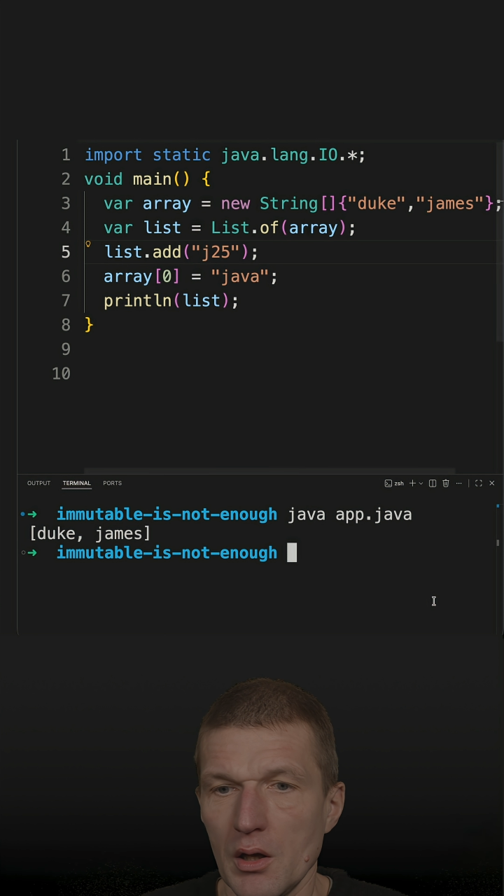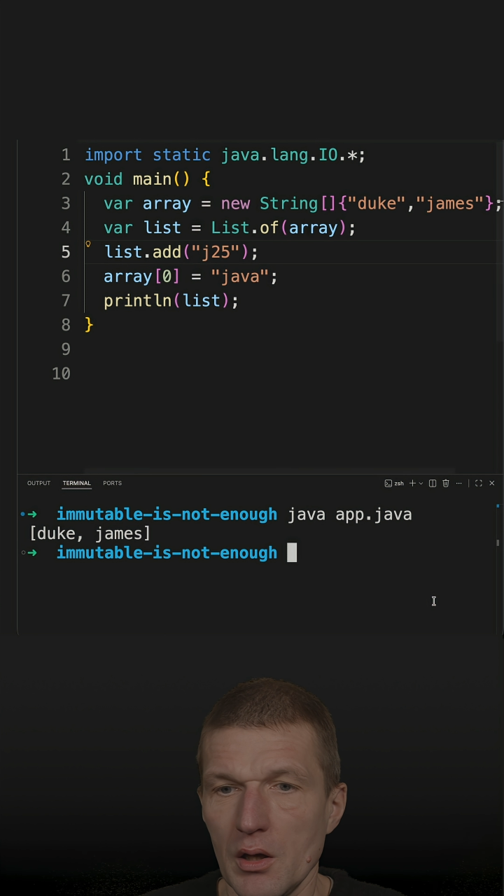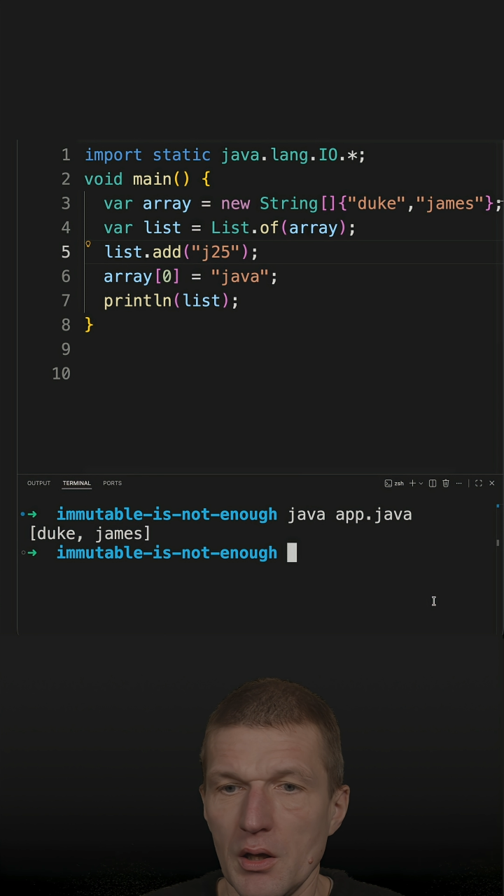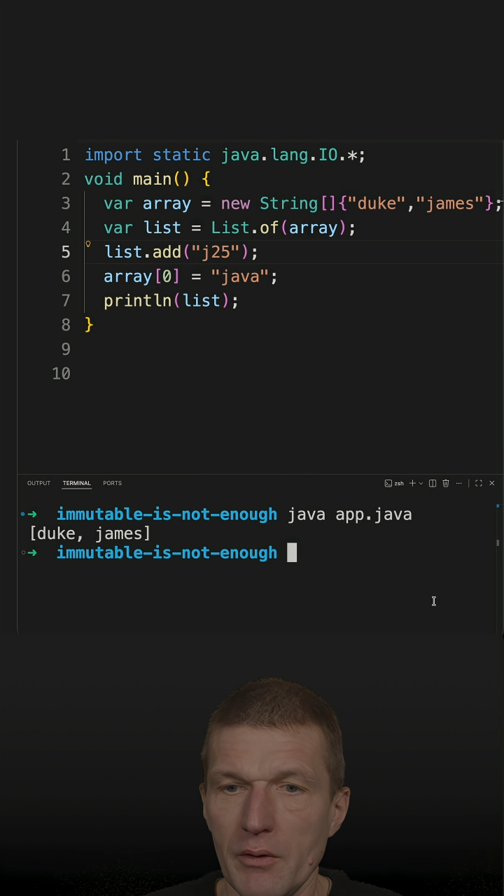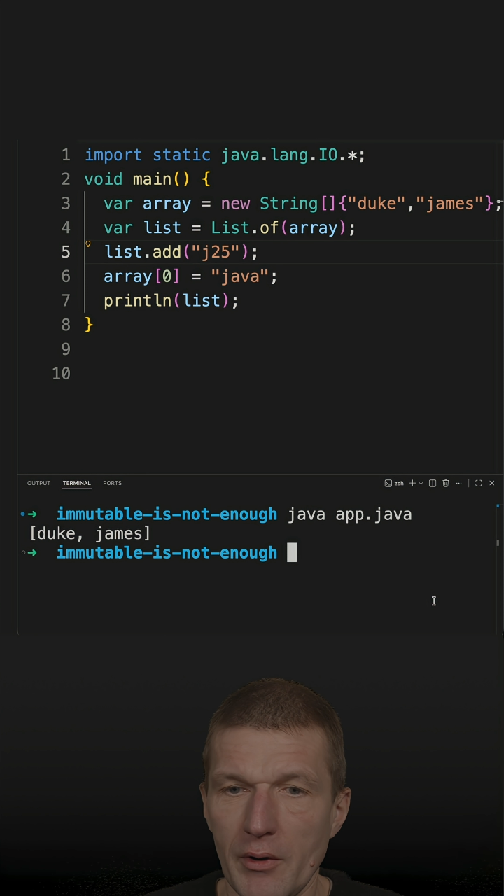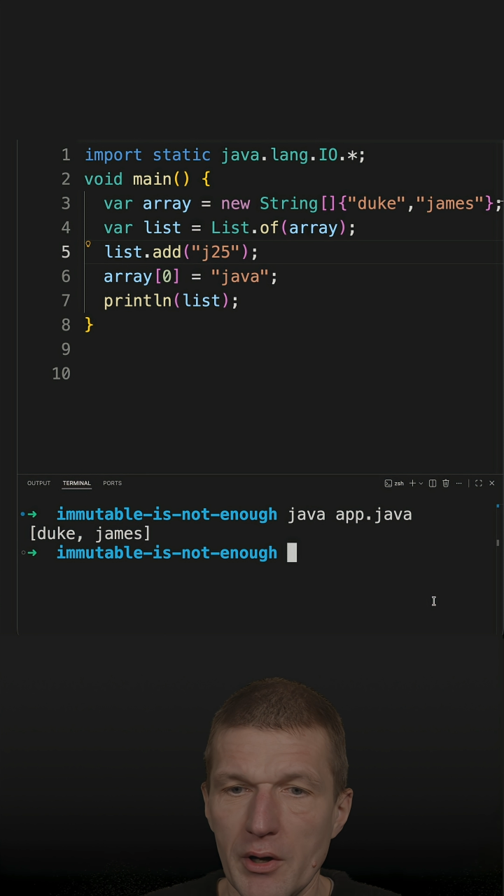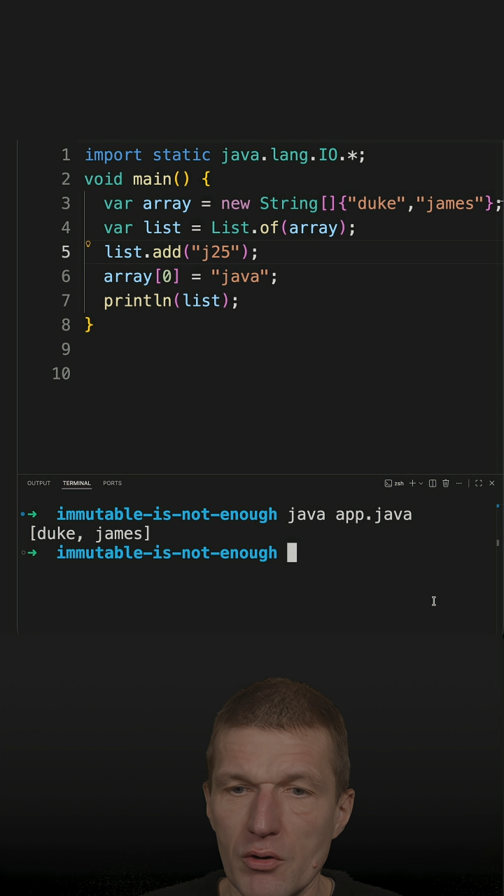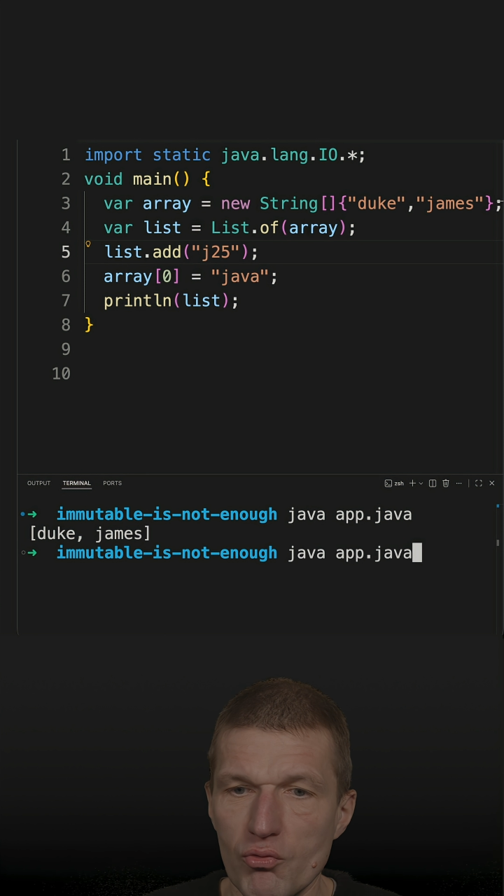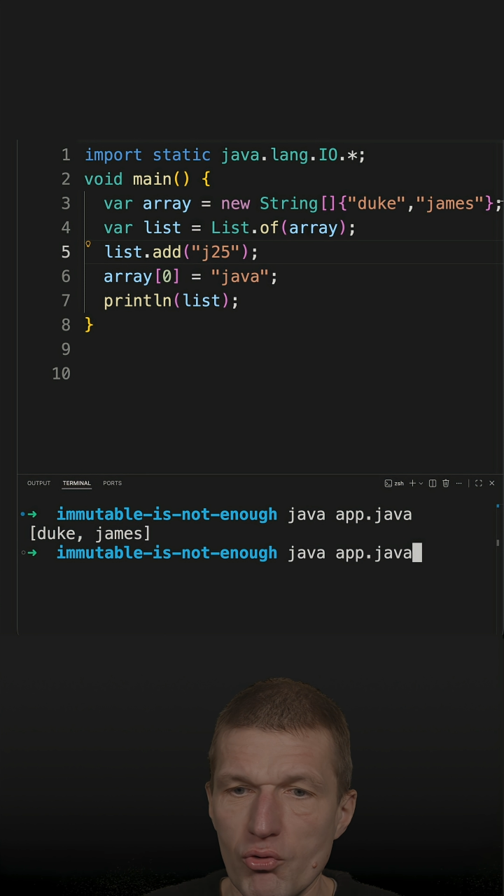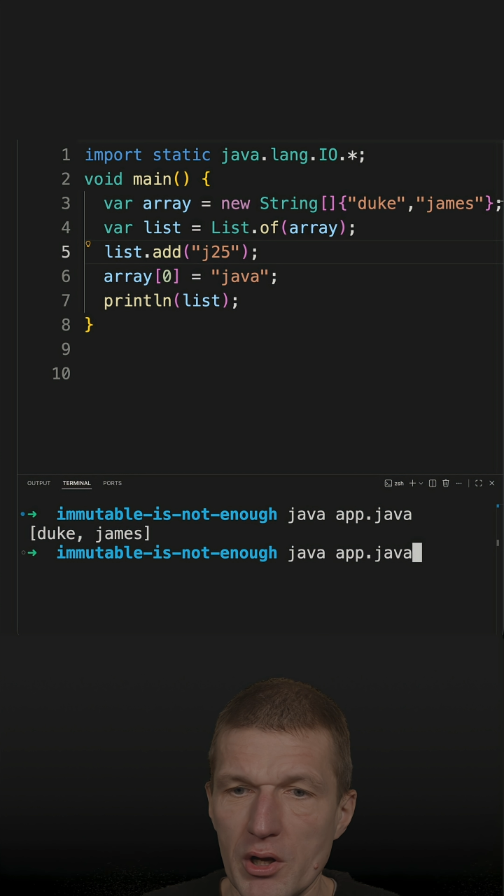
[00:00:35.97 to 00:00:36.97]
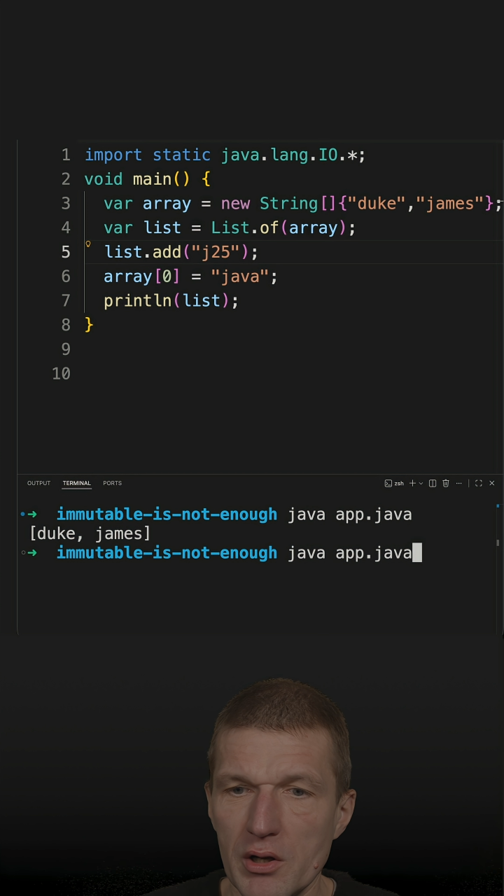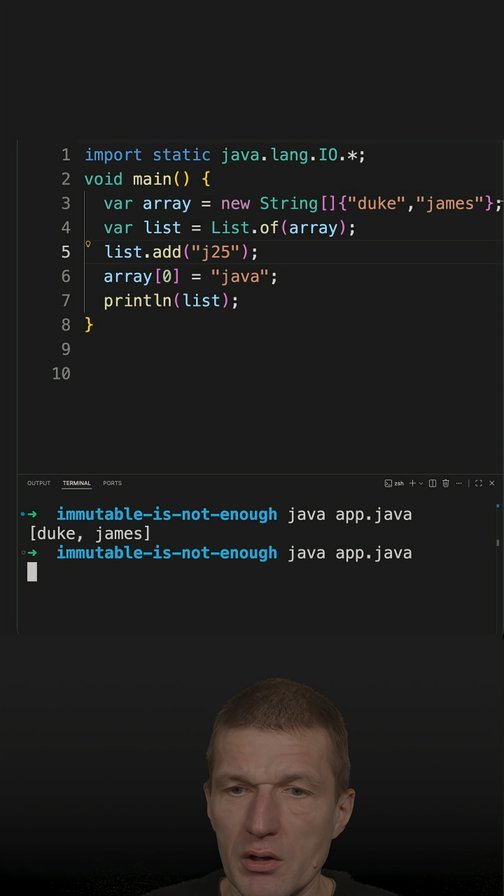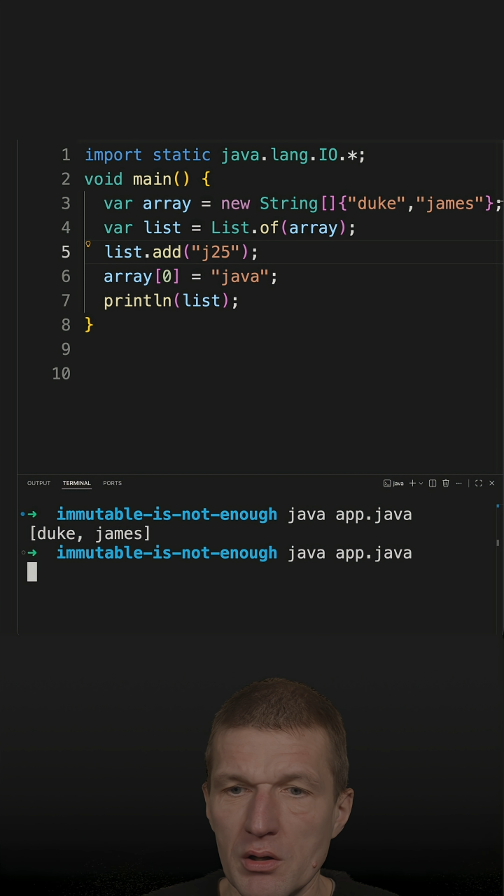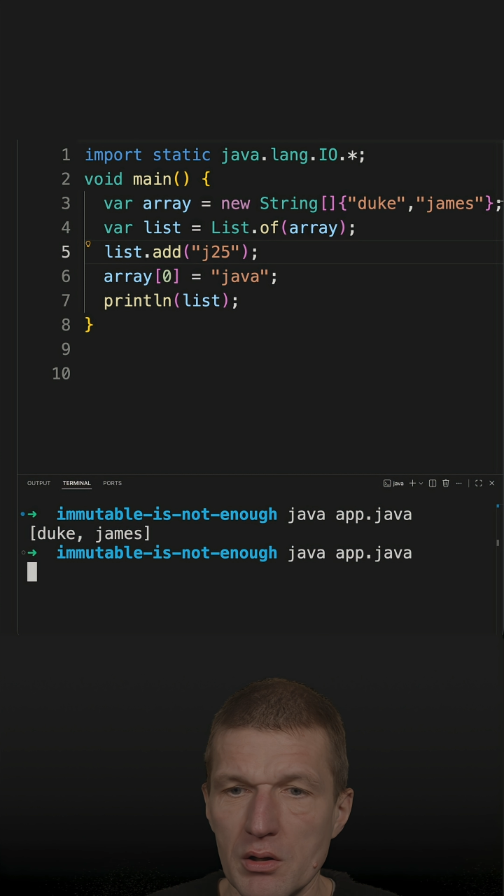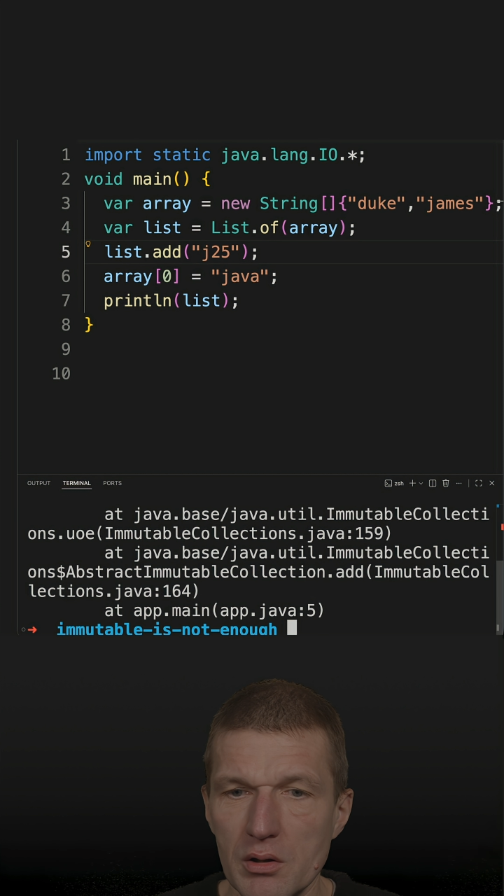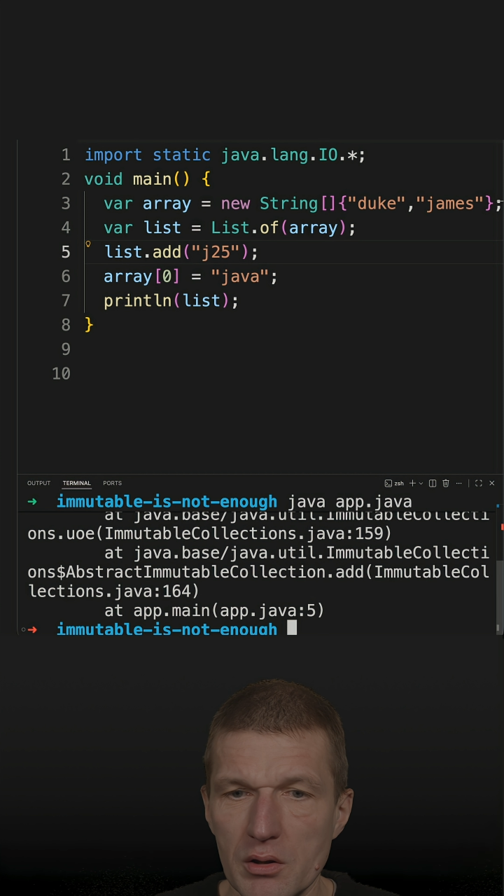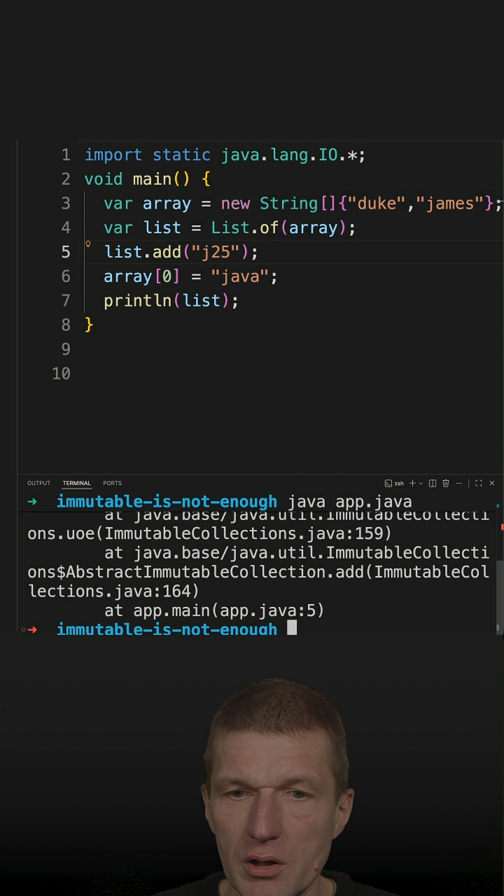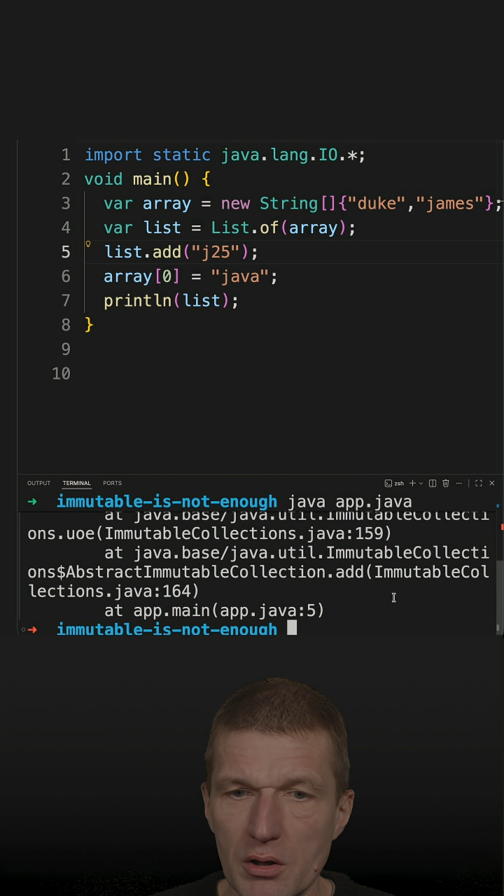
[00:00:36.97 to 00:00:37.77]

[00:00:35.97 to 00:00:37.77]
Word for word: If I run the